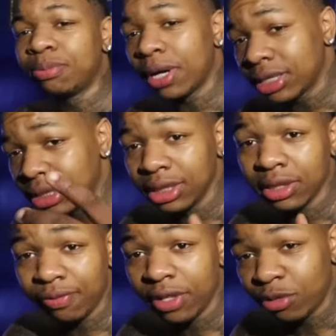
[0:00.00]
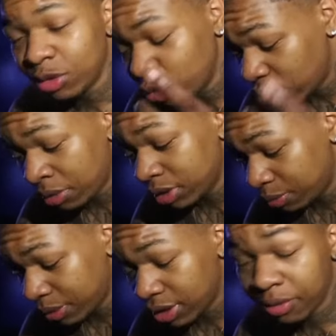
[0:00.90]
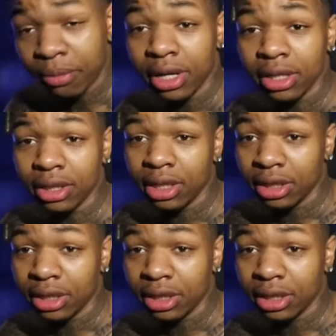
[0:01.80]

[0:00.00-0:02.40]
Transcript: flick when you dropped this bitch, Kamaya,